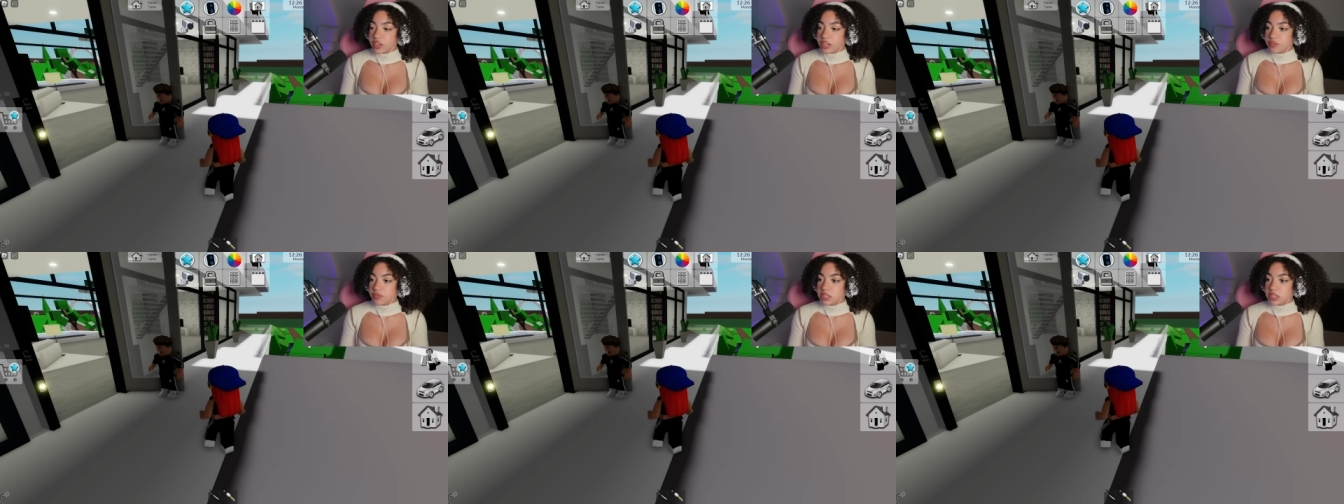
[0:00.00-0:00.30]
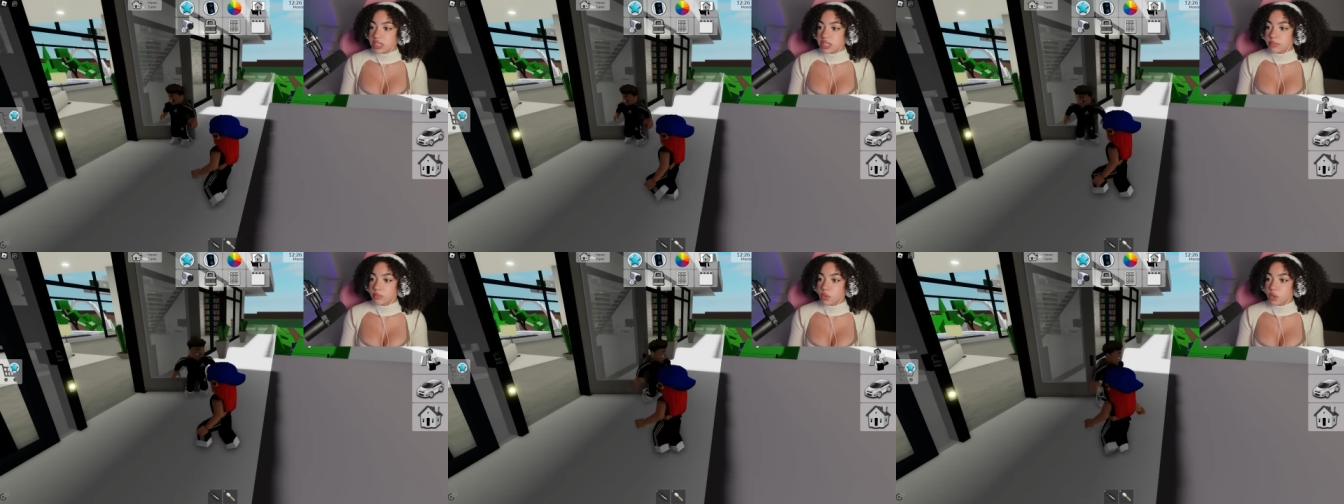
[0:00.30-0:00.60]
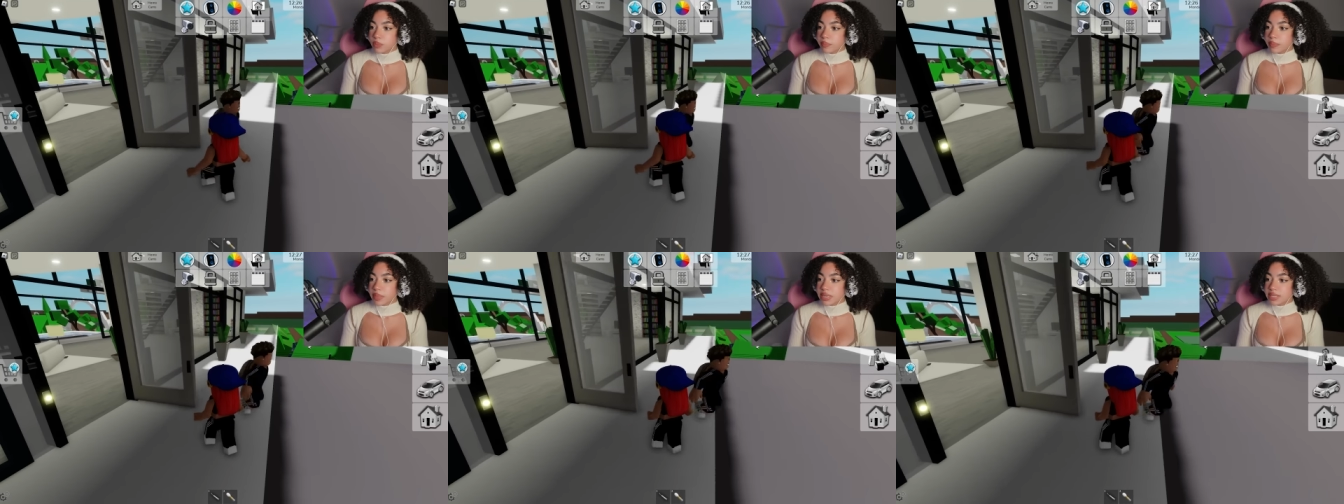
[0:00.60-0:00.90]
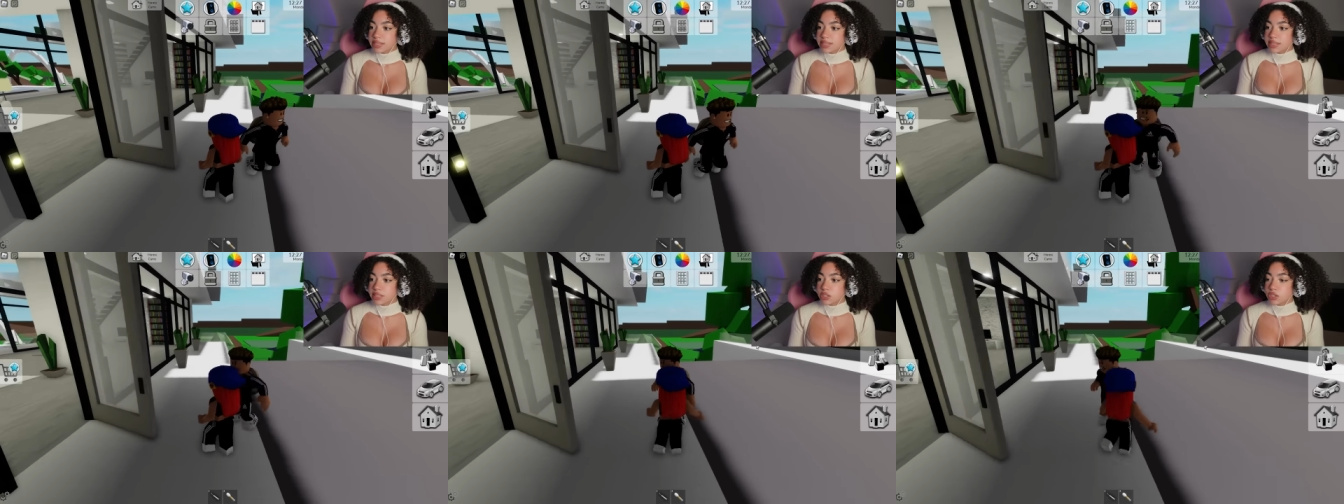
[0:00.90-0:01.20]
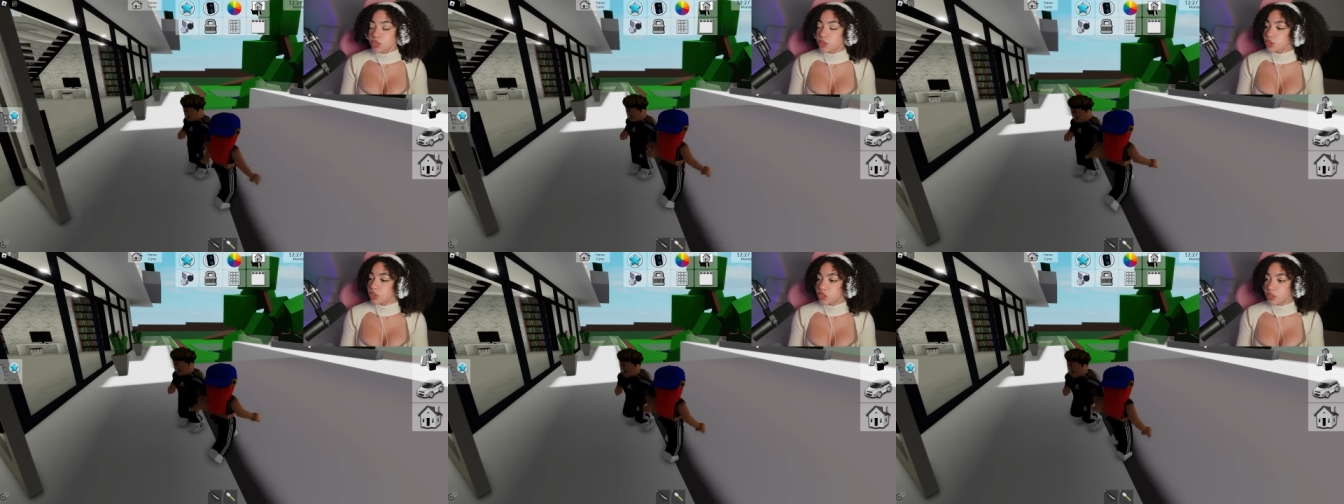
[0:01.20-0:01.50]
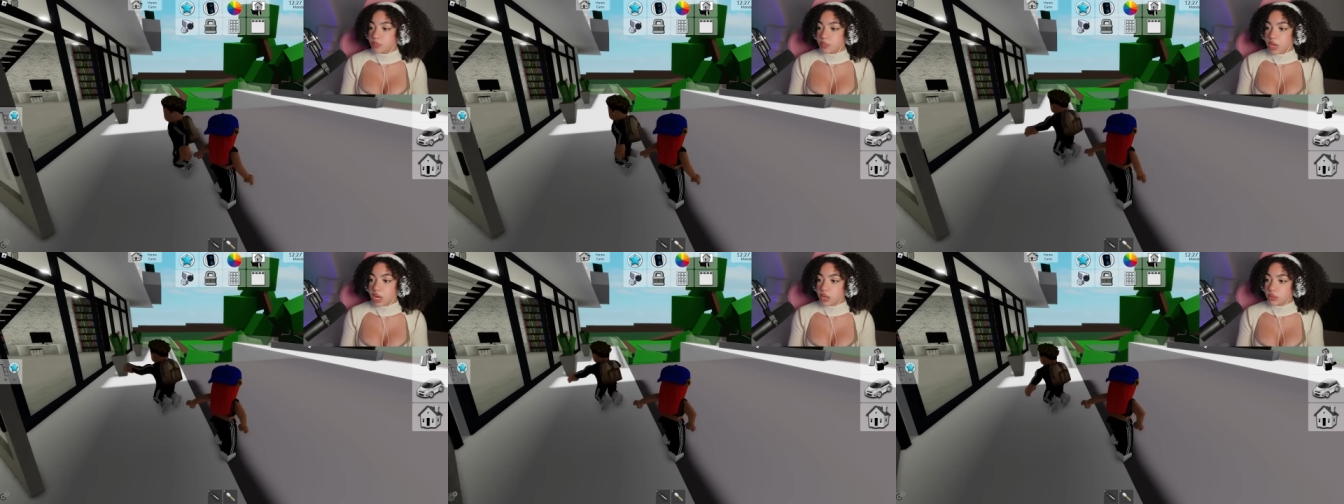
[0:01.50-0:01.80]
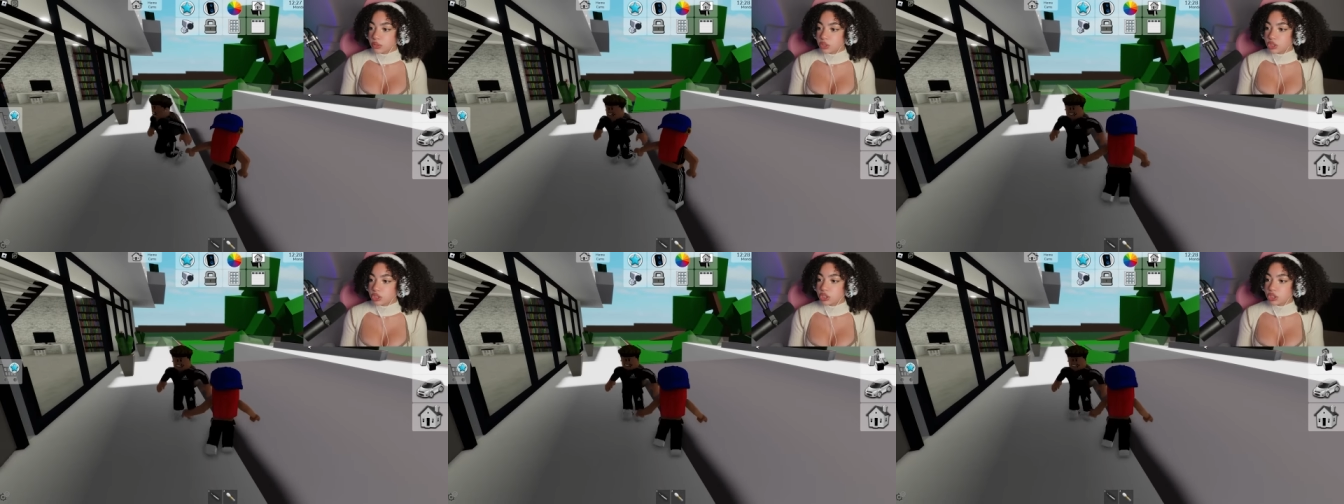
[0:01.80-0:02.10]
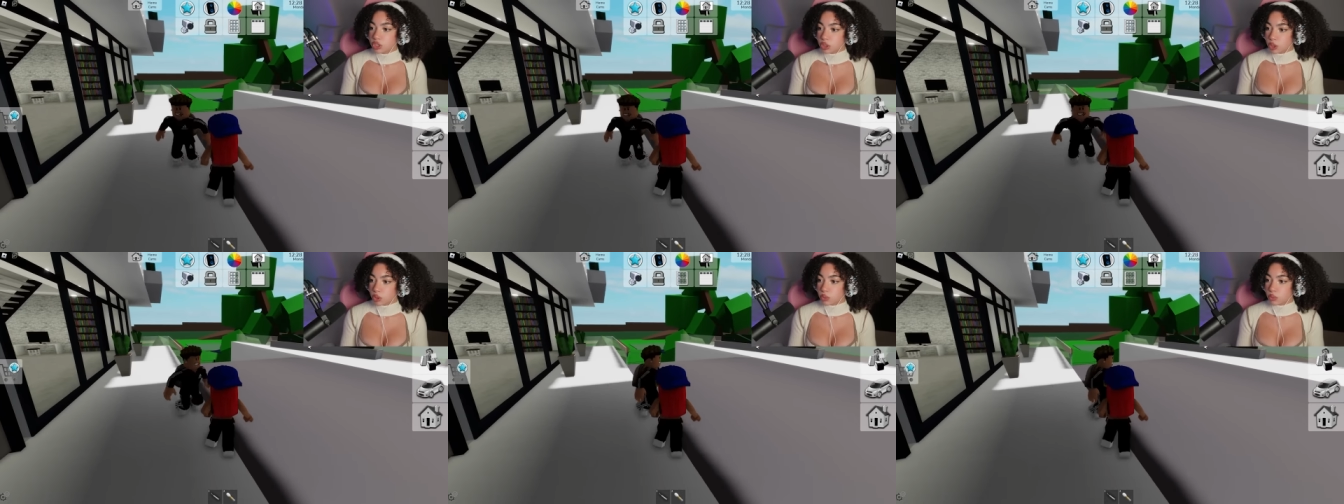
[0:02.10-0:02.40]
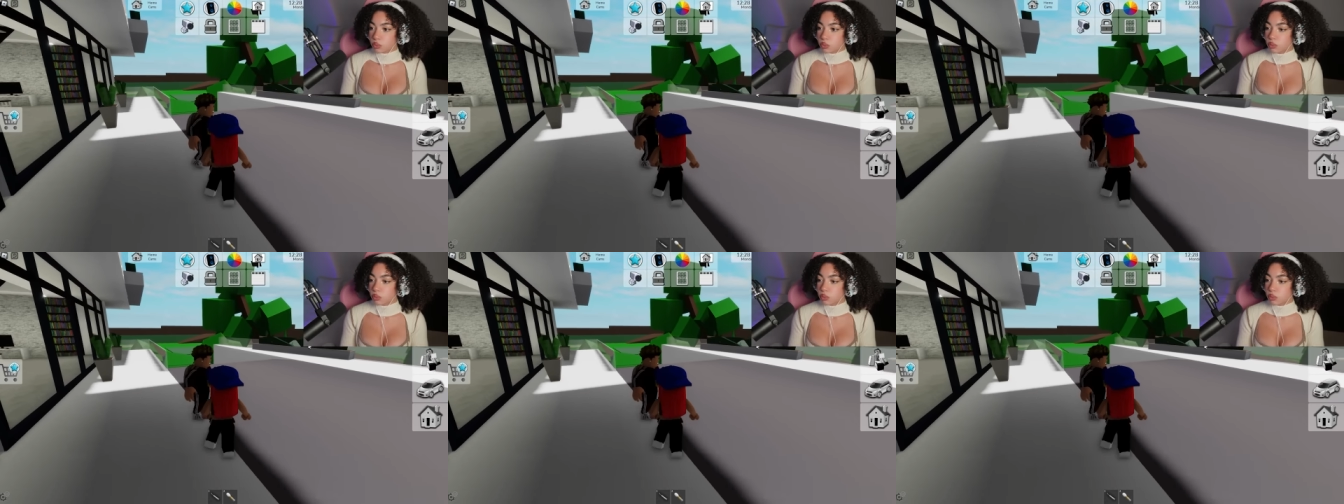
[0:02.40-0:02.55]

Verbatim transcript: 15 more minutes than you were supposed to.